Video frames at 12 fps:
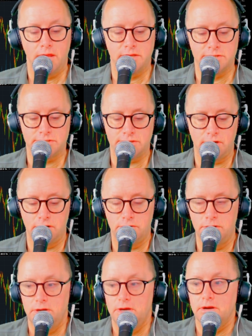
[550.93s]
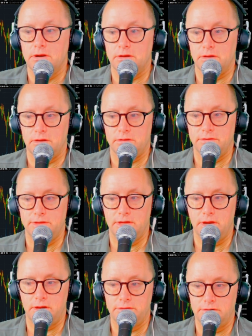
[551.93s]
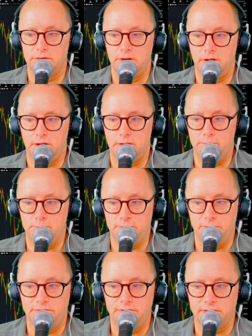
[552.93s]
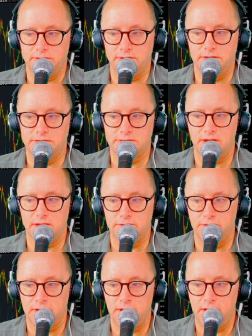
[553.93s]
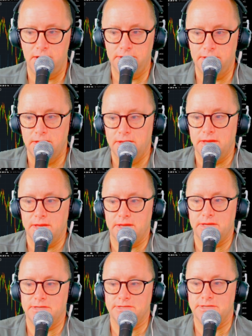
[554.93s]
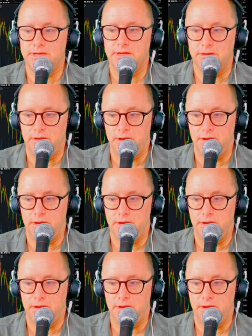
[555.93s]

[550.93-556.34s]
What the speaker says: so the other thing that he's got going on is that